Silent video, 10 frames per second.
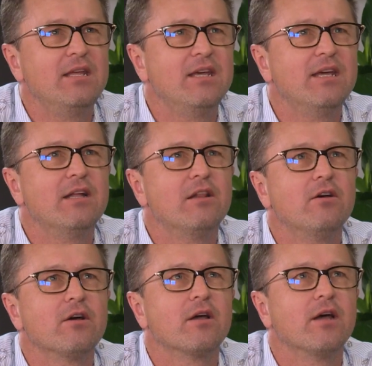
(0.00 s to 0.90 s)
Yeah,
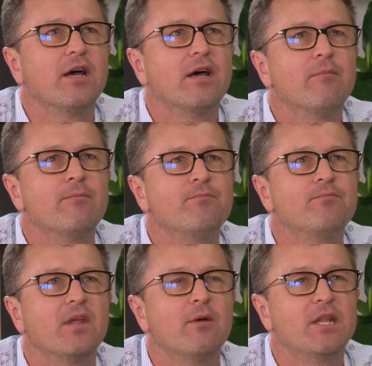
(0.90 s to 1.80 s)
look,
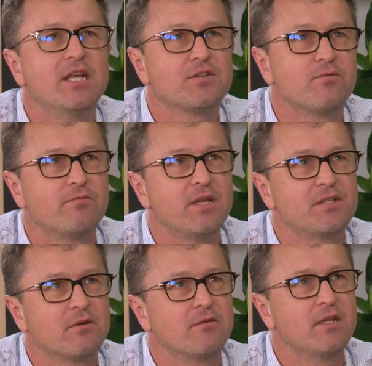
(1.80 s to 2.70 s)
that's
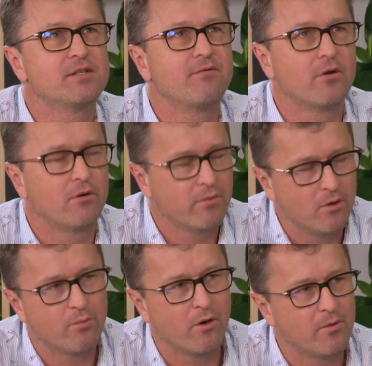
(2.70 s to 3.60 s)
a very
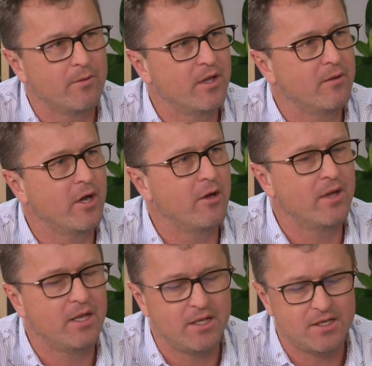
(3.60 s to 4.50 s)
real problem at the moment.